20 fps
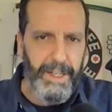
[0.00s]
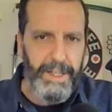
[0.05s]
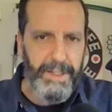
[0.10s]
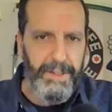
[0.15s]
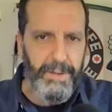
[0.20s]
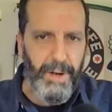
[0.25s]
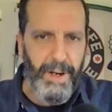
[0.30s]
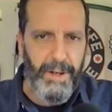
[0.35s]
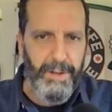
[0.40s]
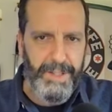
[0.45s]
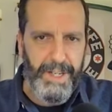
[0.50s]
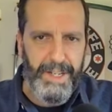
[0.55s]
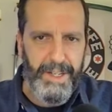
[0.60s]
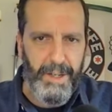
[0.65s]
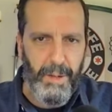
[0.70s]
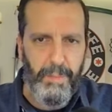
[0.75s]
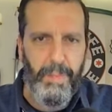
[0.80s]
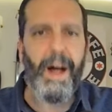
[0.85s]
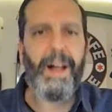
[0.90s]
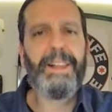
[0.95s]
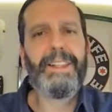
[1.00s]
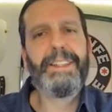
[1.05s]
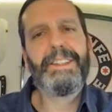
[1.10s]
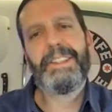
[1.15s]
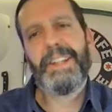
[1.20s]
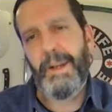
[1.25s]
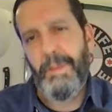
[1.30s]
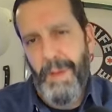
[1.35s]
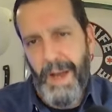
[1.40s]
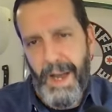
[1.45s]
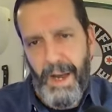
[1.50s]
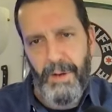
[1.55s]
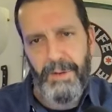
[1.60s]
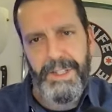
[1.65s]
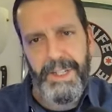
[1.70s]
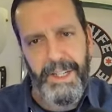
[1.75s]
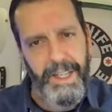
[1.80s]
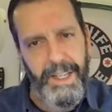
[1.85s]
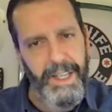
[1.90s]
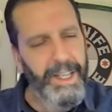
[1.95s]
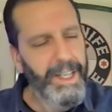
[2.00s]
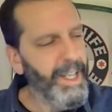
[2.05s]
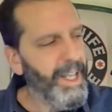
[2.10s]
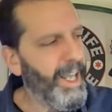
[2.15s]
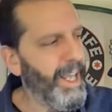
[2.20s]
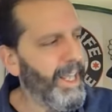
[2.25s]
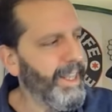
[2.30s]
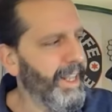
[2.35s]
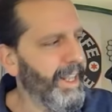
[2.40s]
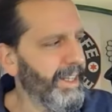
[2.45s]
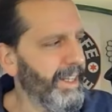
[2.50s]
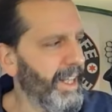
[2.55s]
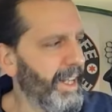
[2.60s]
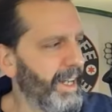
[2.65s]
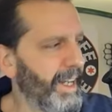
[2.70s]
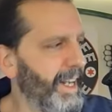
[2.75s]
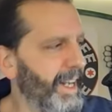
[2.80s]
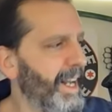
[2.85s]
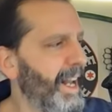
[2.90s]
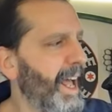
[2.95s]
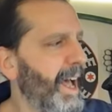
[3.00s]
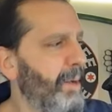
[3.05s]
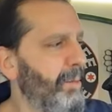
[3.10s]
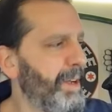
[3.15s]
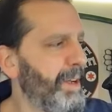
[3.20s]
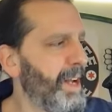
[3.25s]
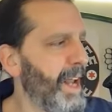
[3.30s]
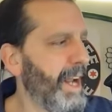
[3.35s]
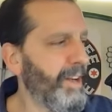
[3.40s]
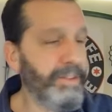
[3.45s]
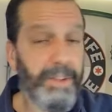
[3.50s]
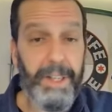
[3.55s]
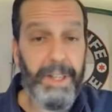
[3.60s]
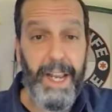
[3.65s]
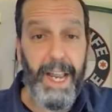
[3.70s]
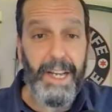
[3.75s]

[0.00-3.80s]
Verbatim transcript: So I always end up polishing them out and then letting it happen naturally.